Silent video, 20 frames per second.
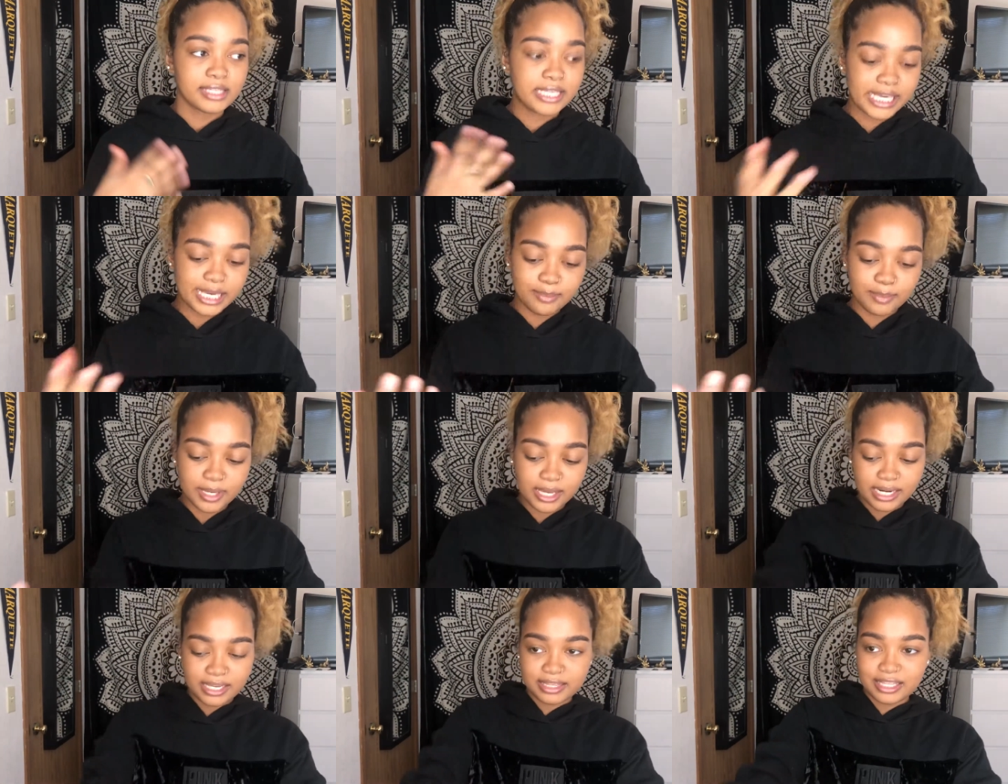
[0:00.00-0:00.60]
keep
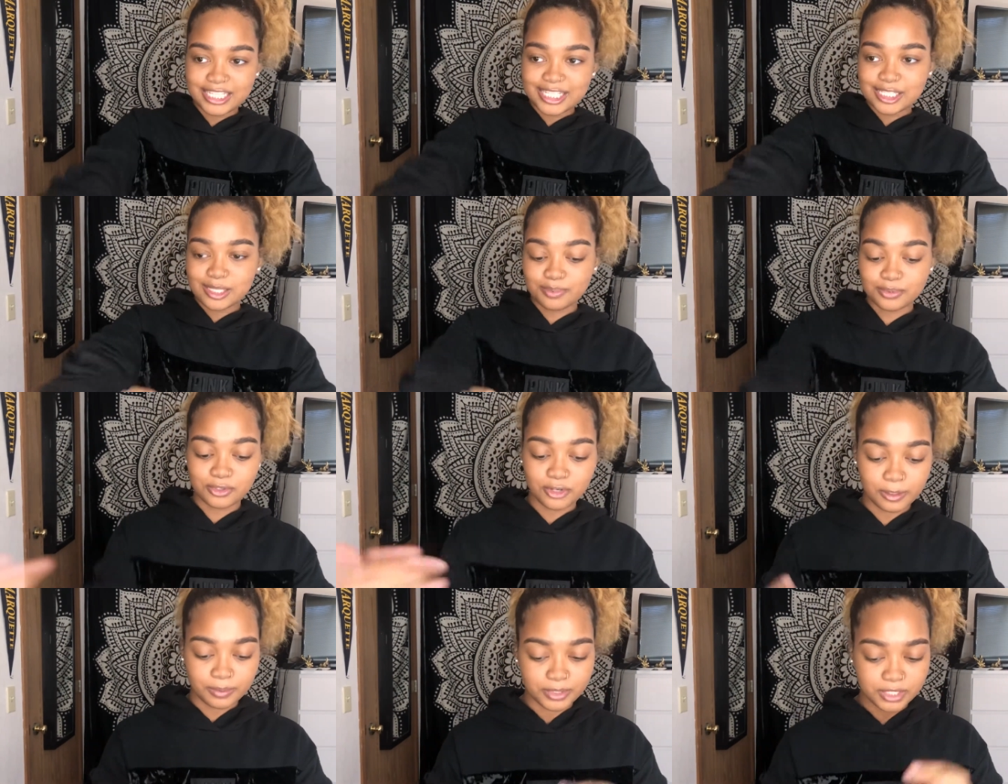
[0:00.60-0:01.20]
getting the
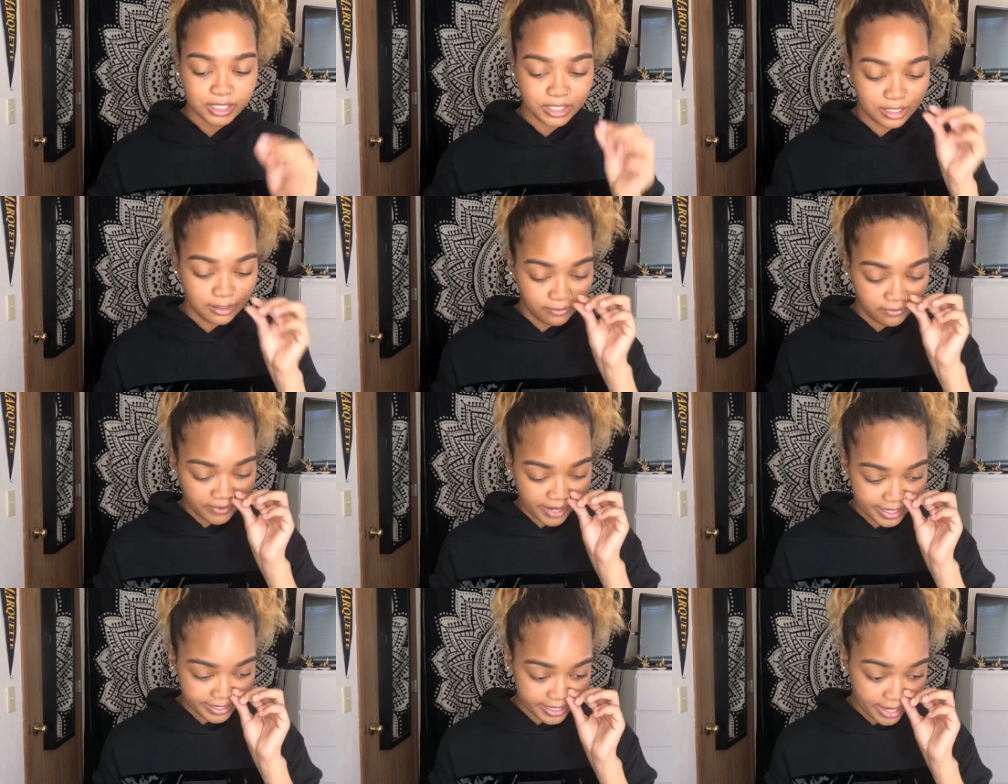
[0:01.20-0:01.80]
subscription and
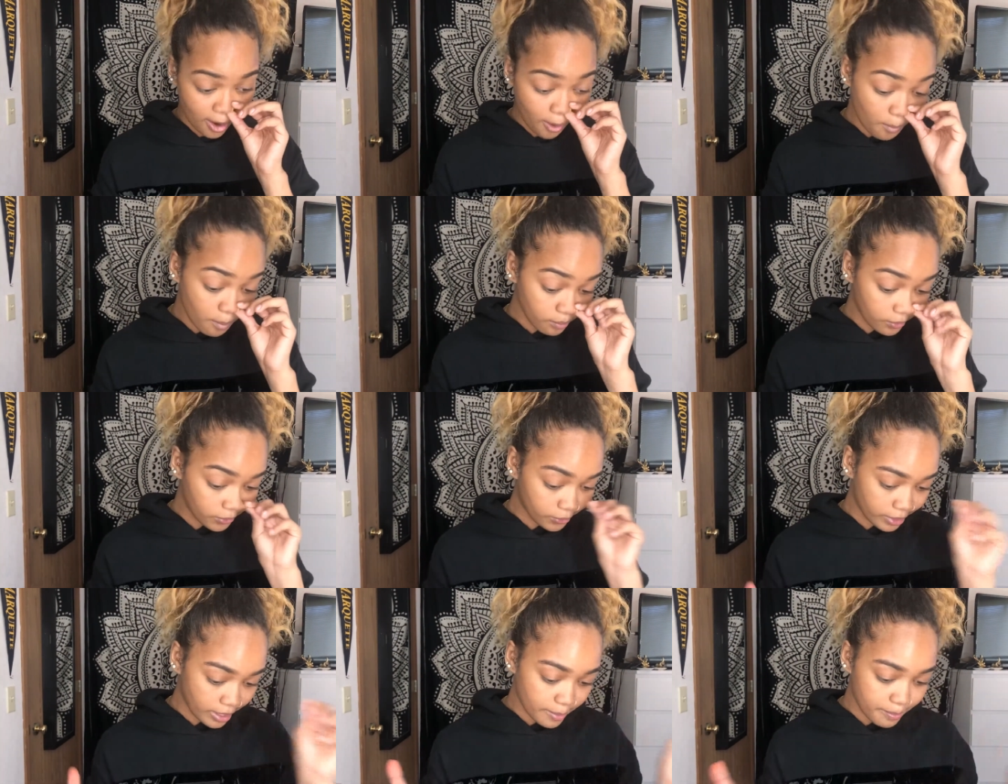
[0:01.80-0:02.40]
find out
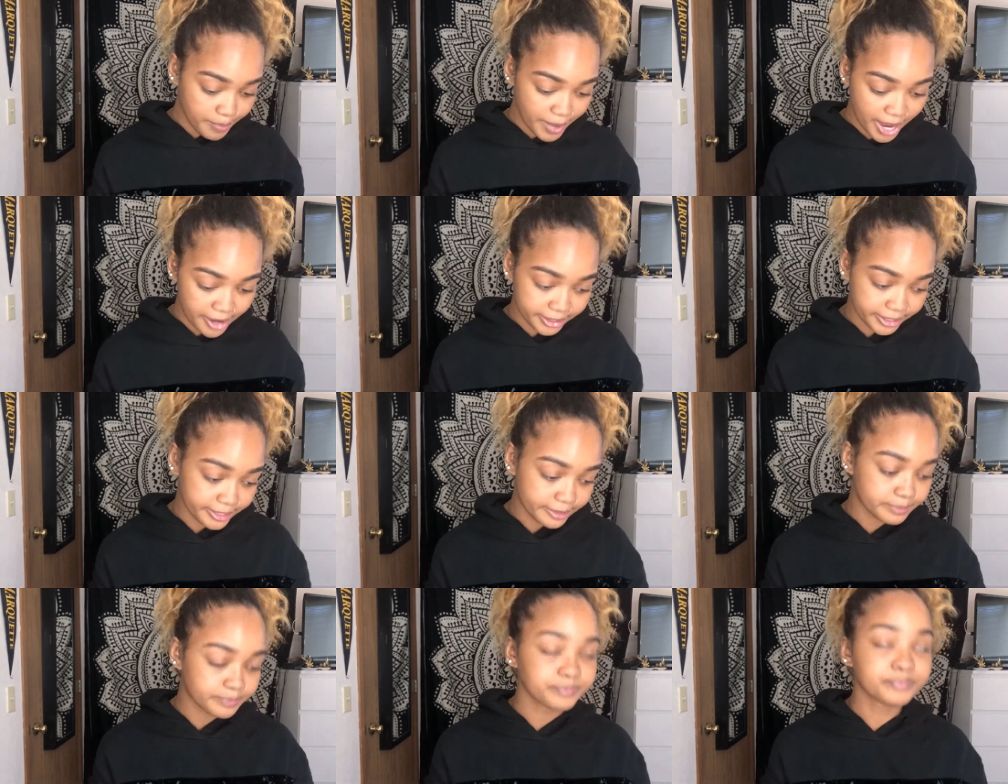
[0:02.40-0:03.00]
more about
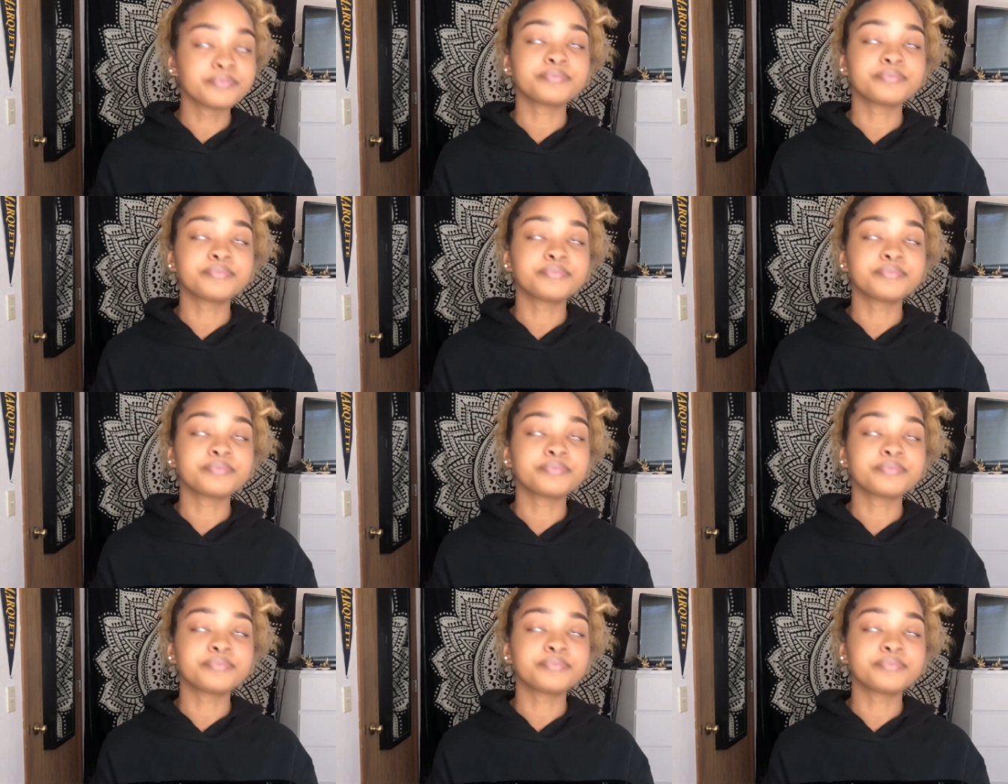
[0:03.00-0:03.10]
it.